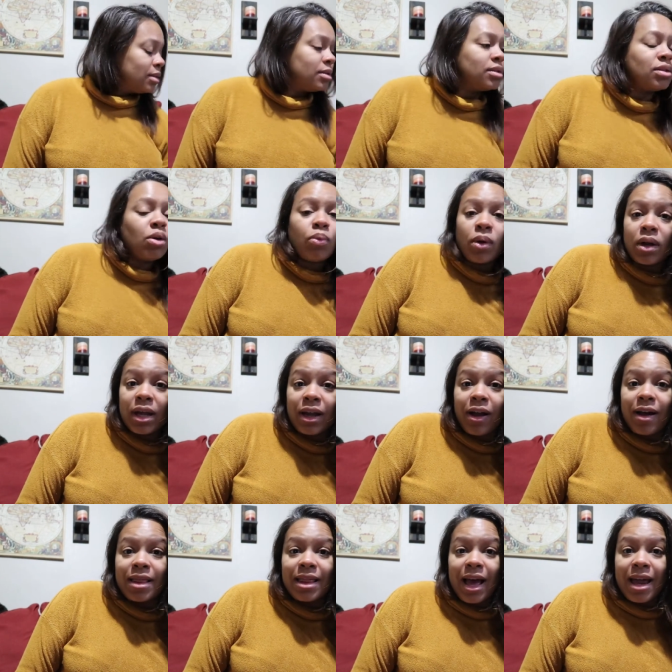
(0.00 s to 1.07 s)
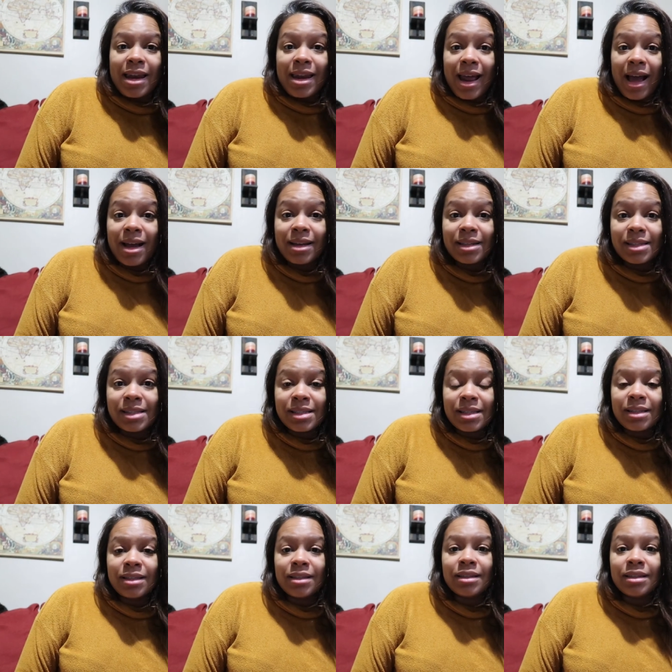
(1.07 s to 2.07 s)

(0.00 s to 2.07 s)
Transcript: So working on that next.